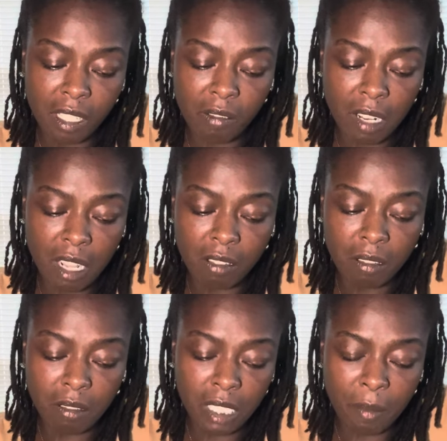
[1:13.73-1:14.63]
You
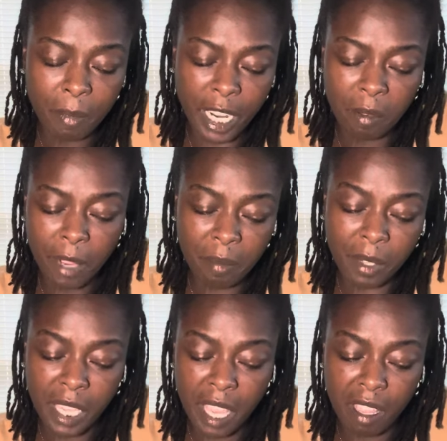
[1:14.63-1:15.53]
know, somebody might
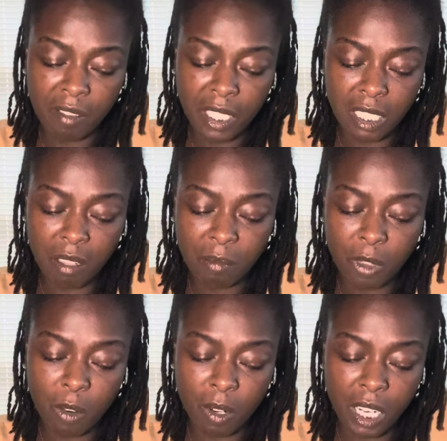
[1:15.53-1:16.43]
be having something
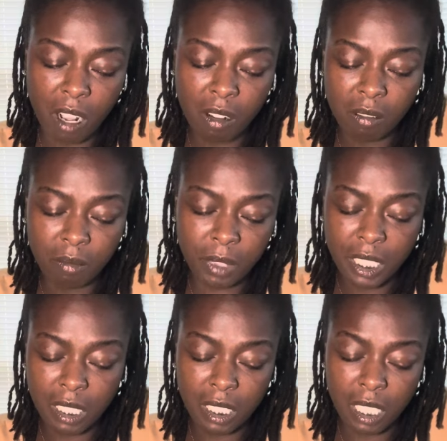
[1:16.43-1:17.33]
going on
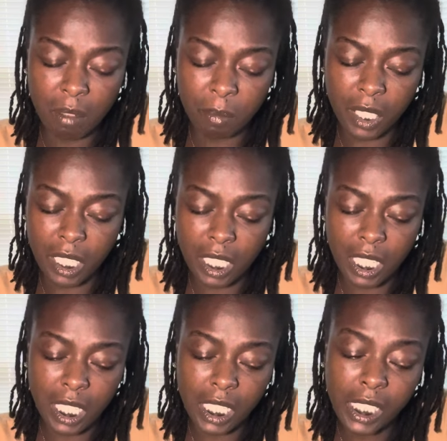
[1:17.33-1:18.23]
with
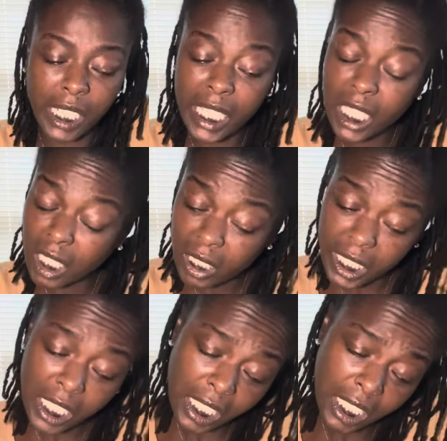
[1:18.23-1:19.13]
something
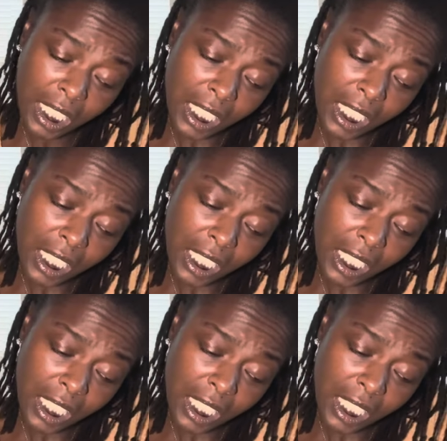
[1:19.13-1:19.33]
legally.